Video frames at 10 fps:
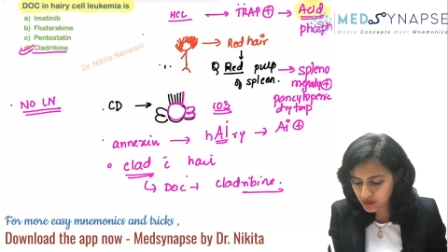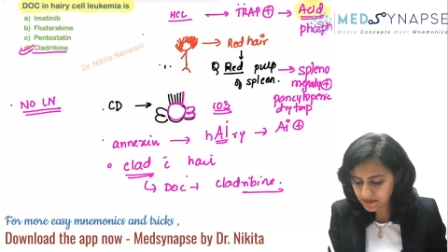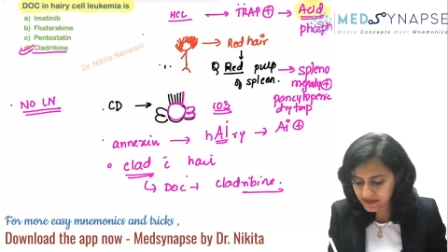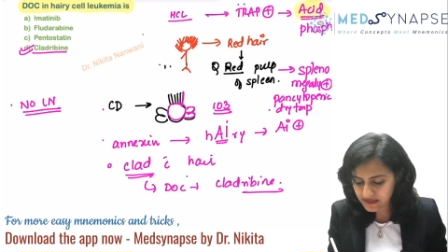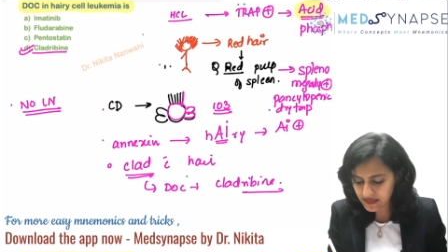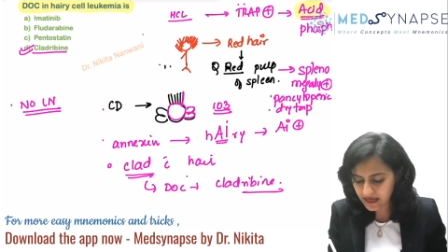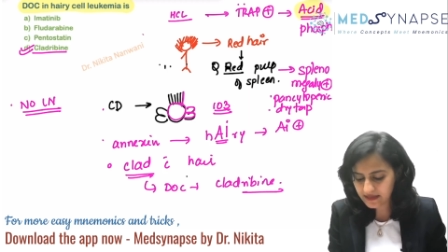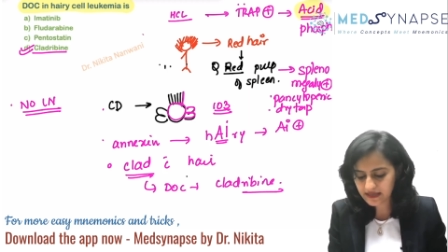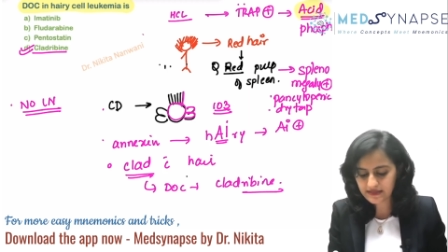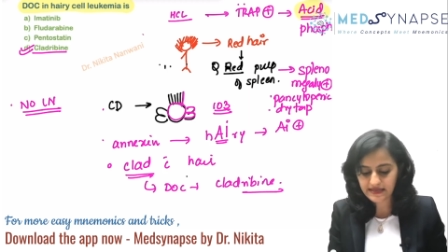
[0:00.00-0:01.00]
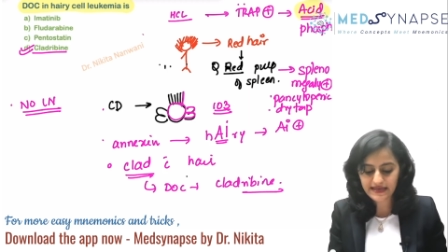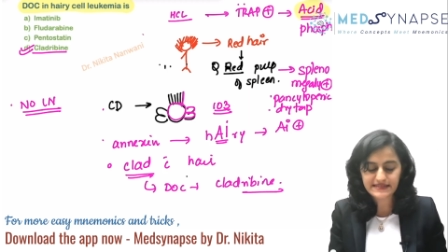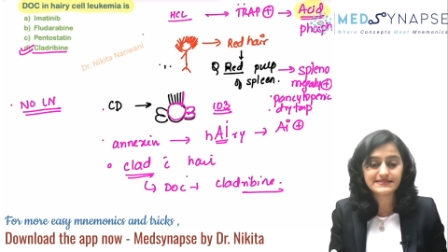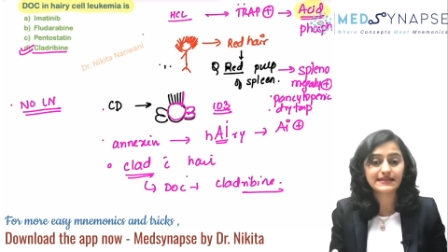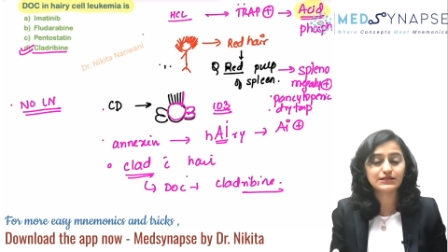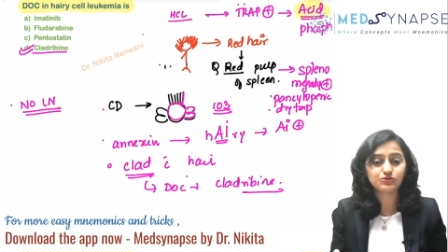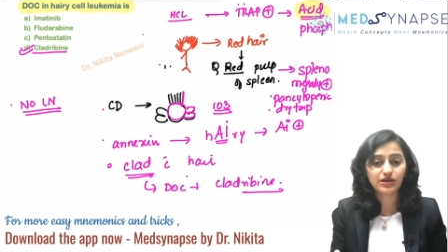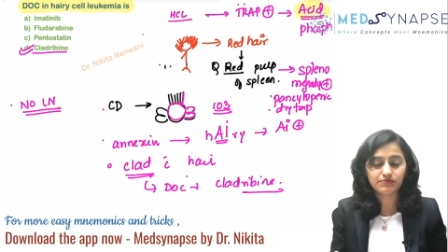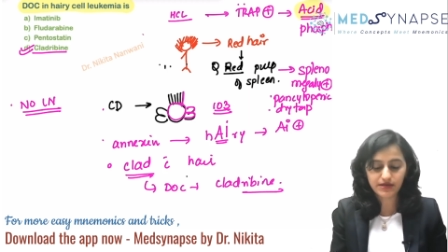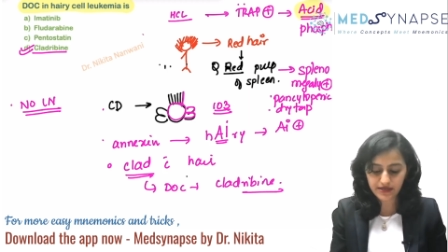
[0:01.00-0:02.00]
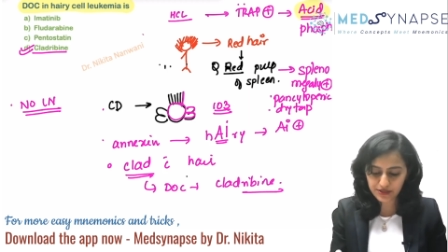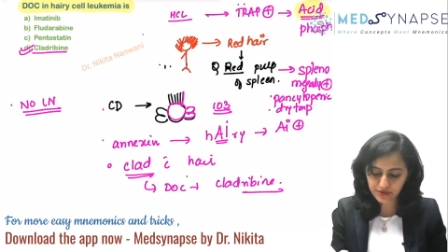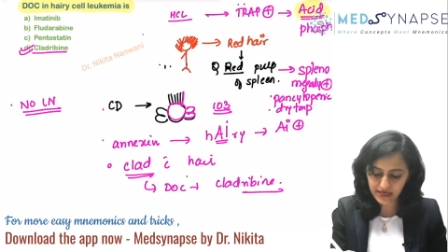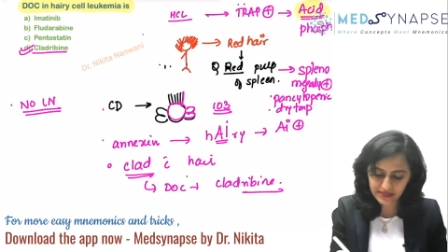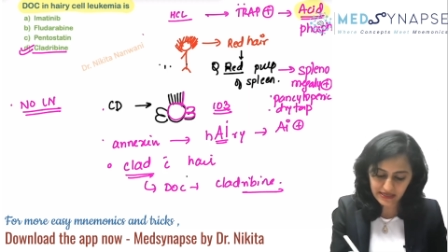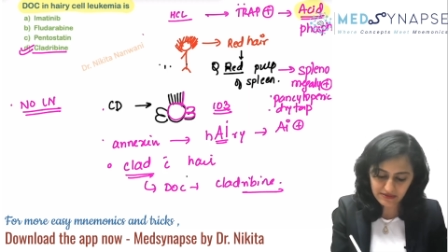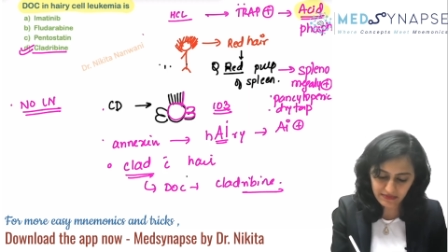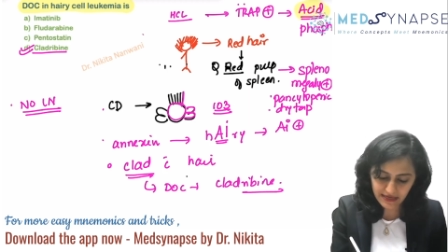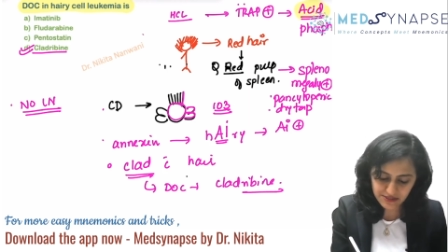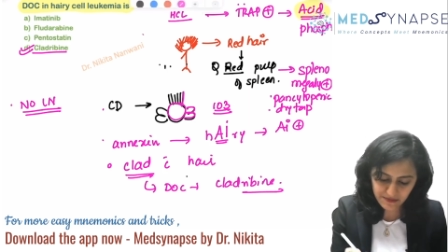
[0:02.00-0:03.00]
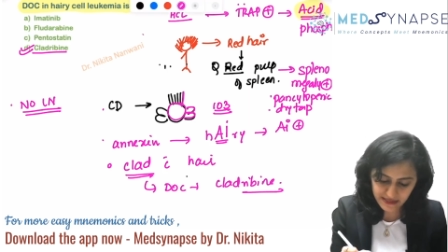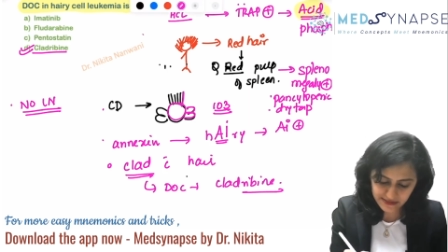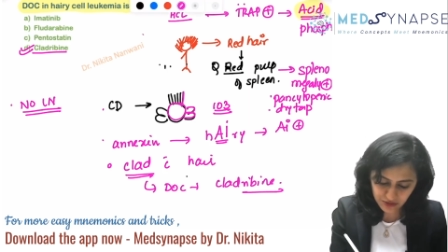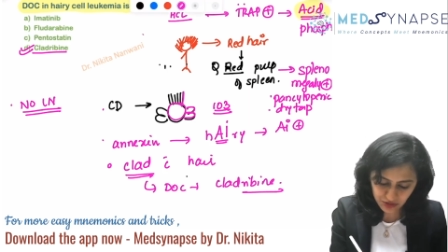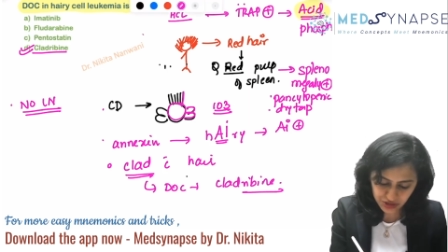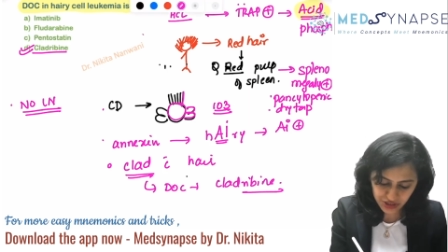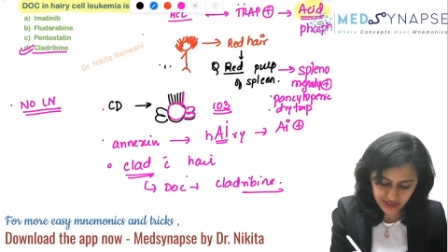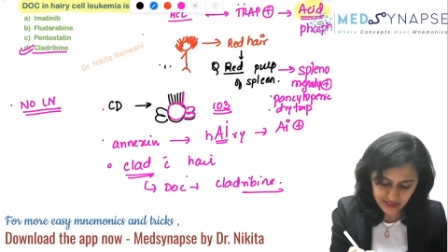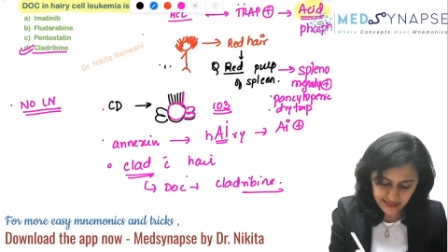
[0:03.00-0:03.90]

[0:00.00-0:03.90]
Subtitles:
be there in hairy cell leukemia. You get an image-based question.